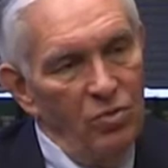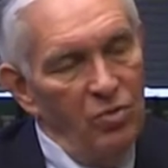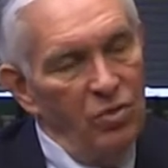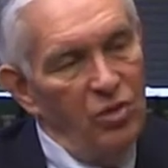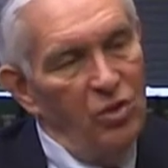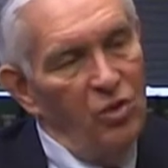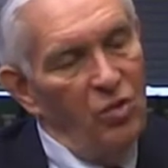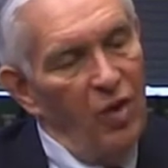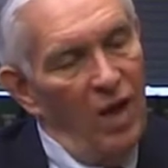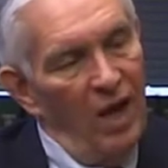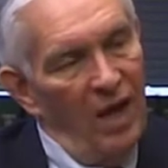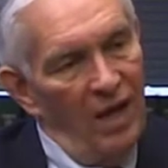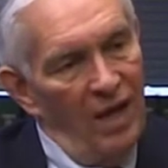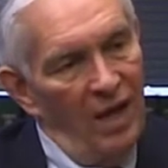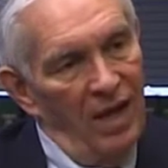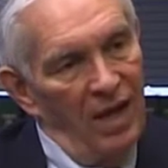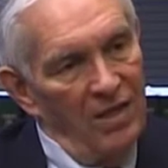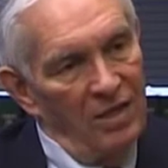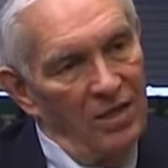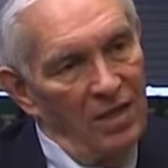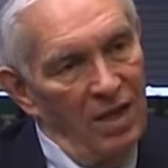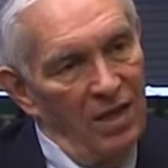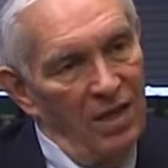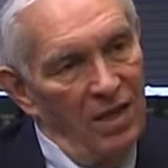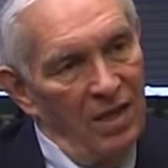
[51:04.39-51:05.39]
were two
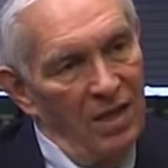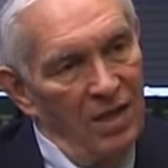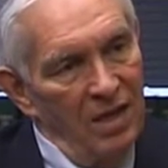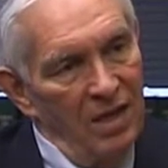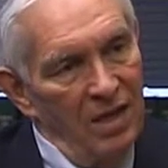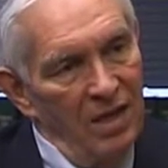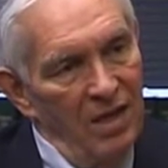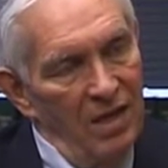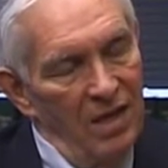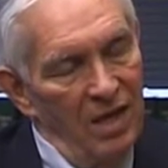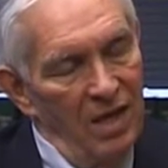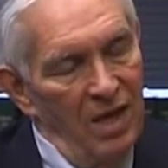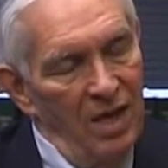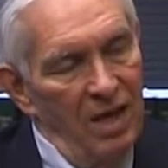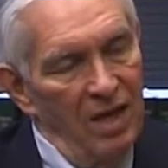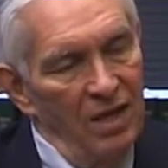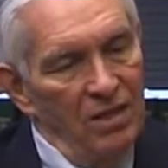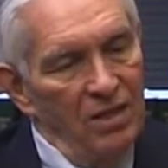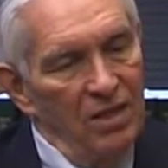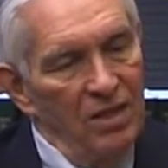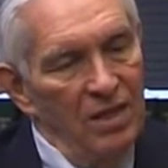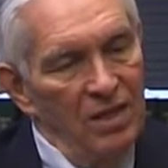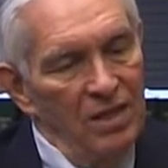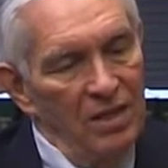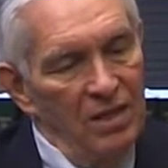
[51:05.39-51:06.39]
highlights, I think. And
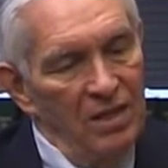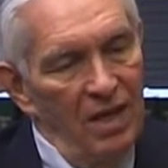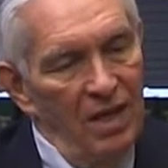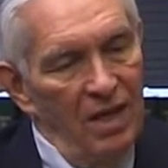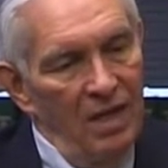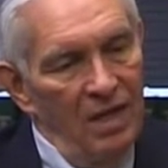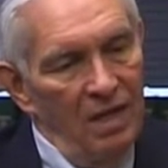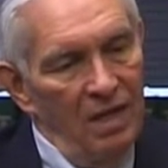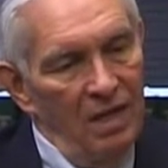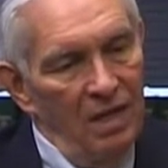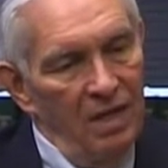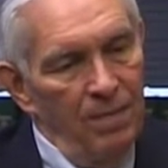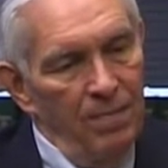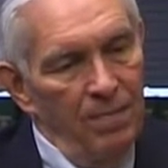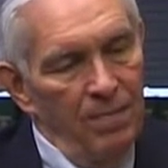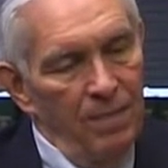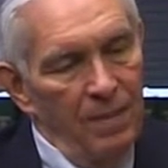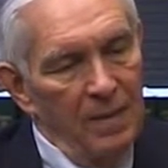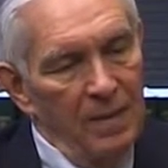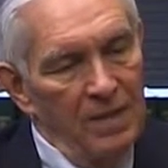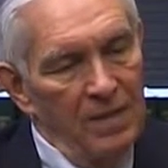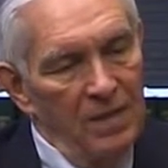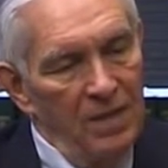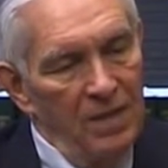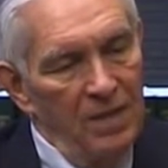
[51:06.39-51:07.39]
since
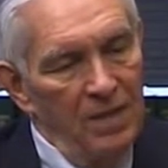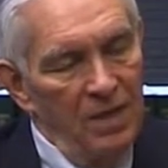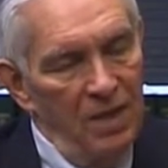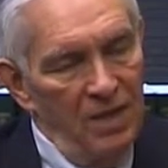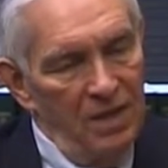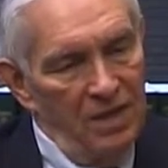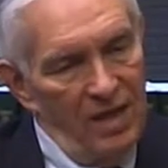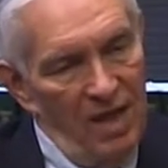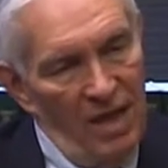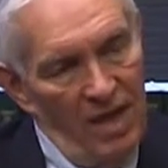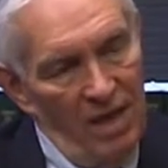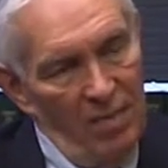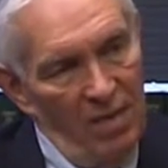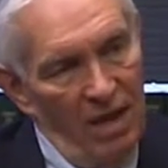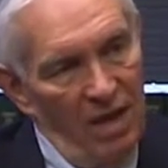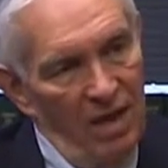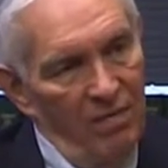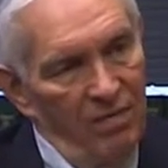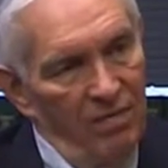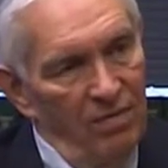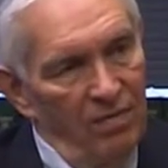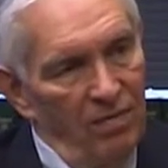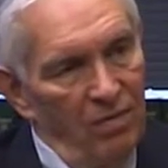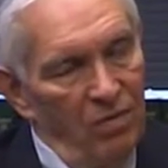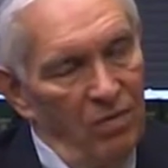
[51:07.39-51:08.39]
that time,
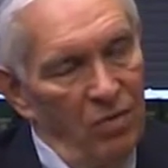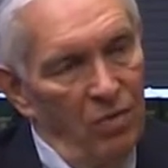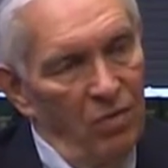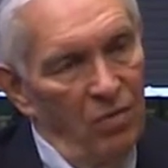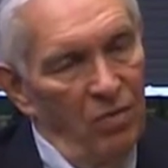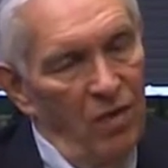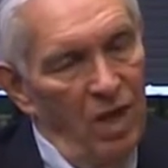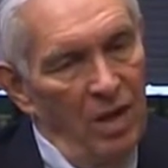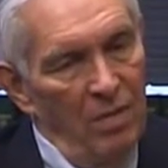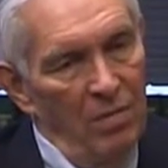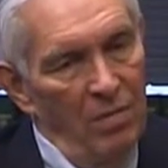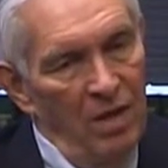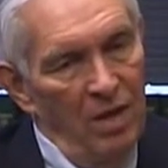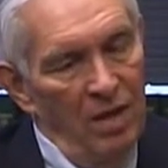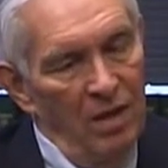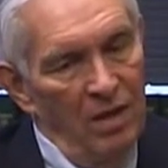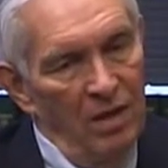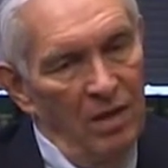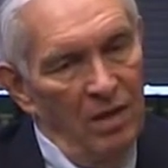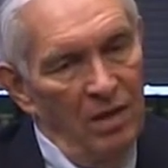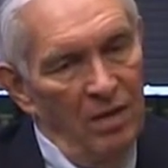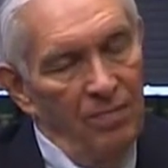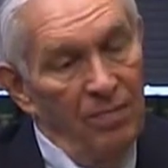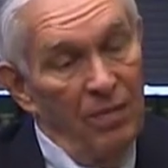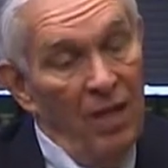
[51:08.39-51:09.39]
I've not
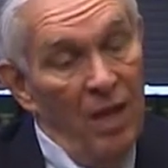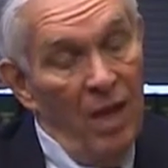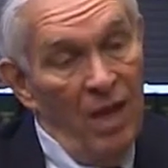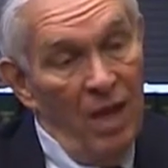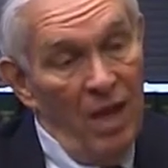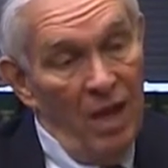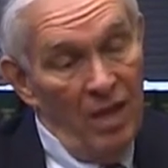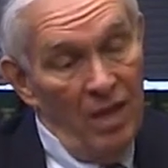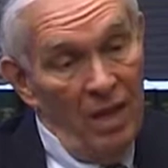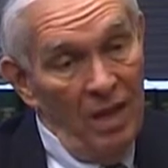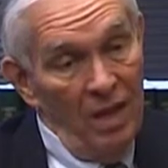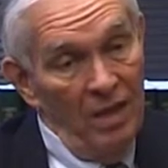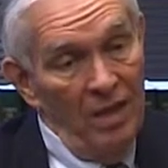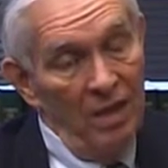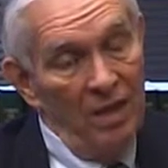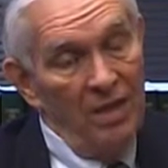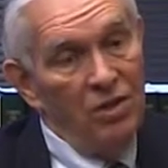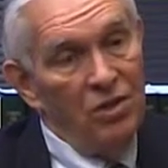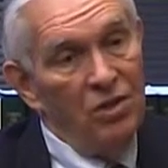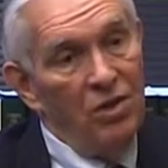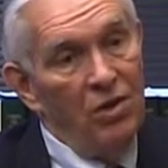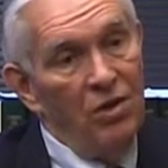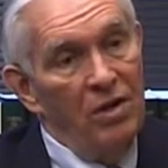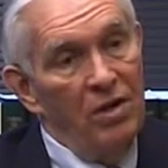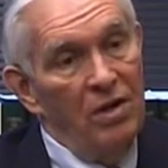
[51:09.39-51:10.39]
been. And then I
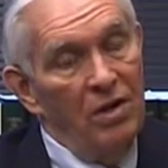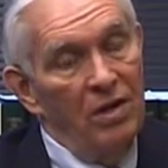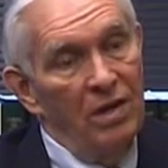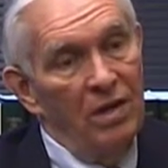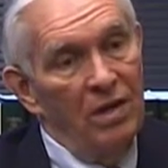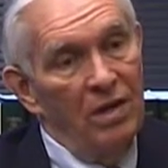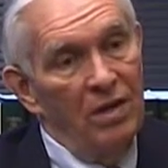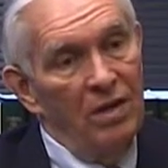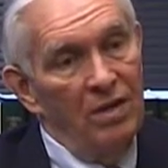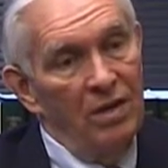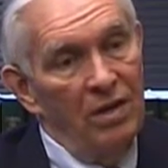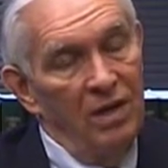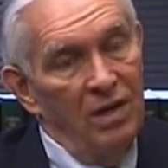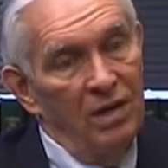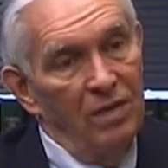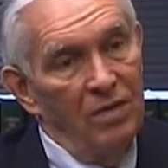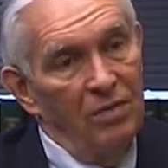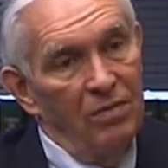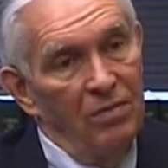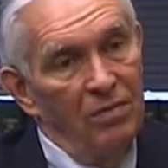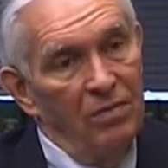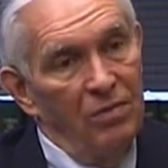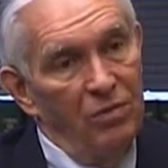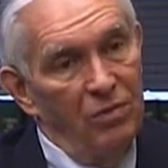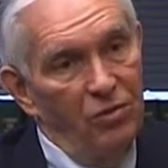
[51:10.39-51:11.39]
started. There are
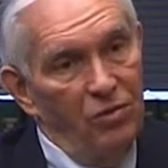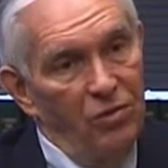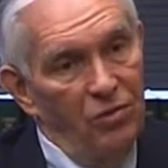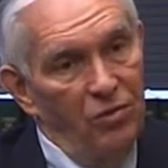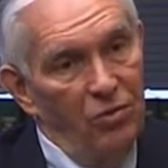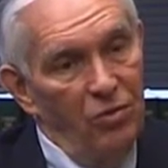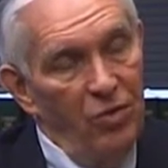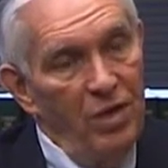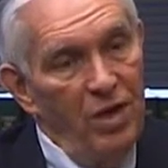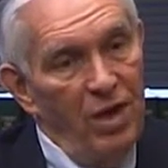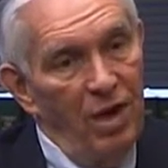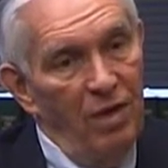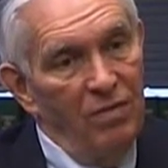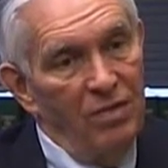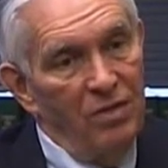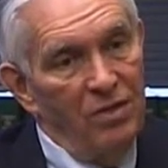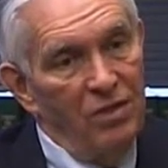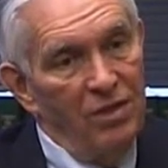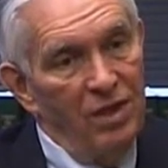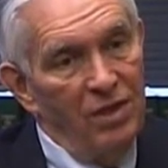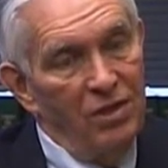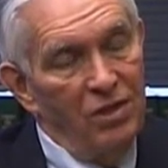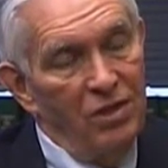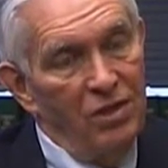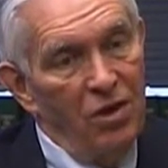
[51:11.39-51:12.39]
three of us
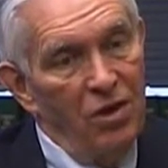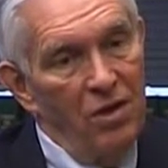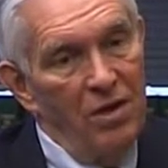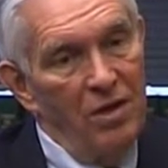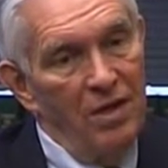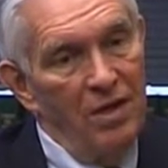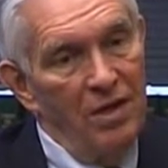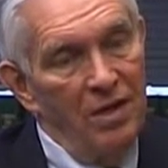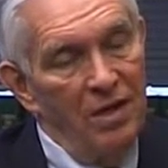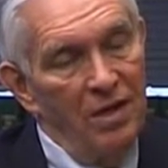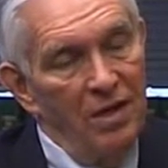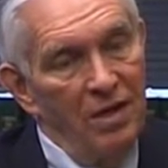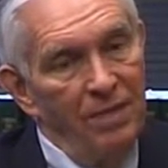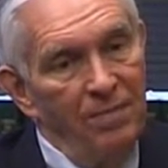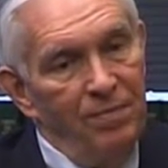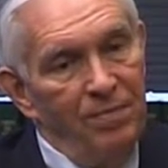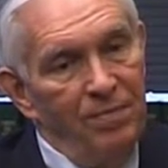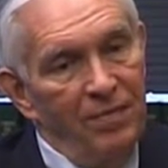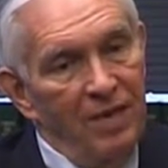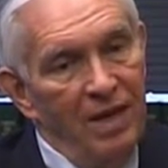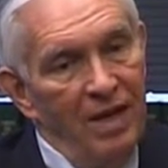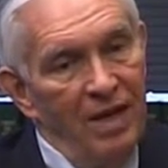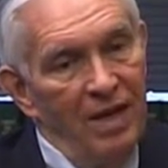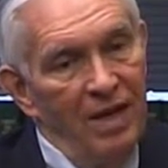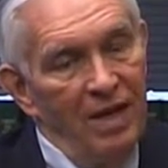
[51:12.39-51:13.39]
that started the
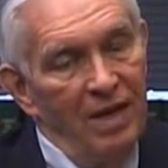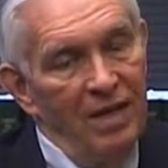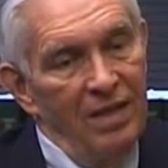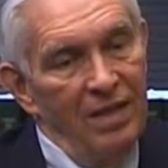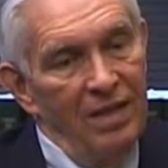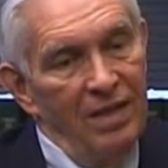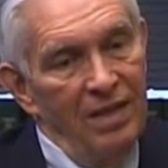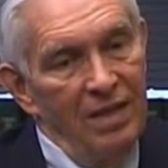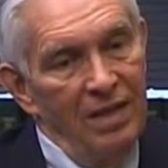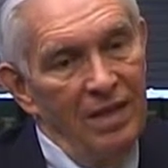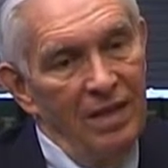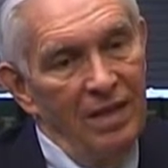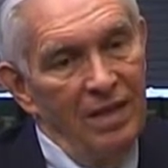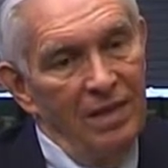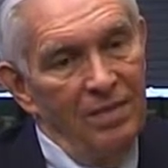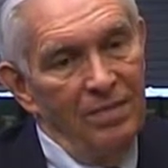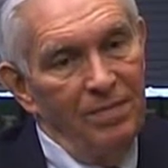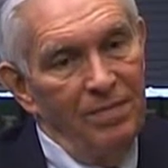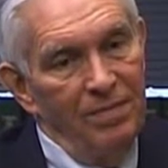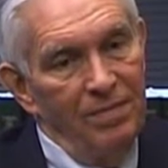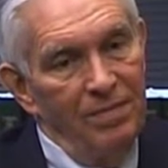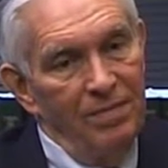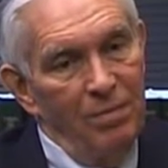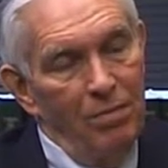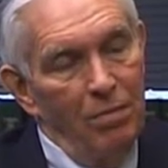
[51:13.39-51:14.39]

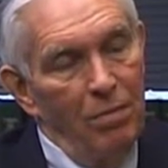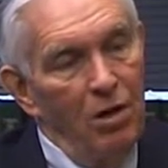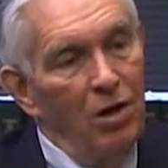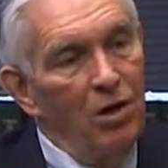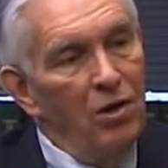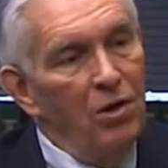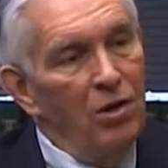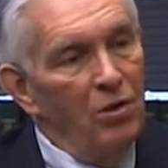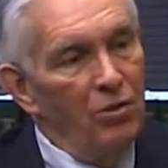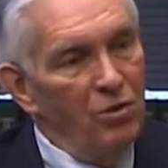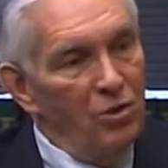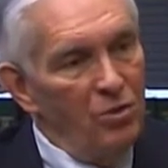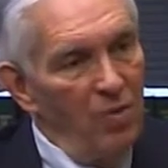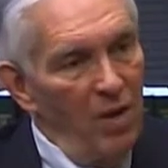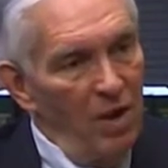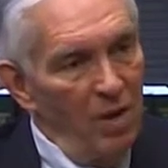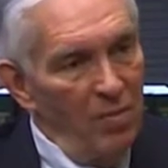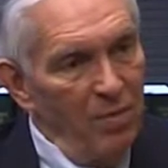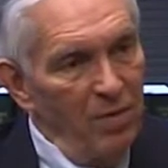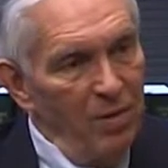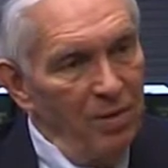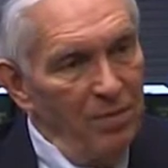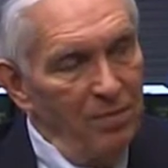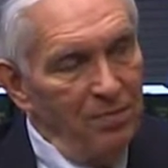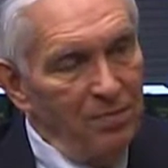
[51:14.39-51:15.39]
bar newspaper.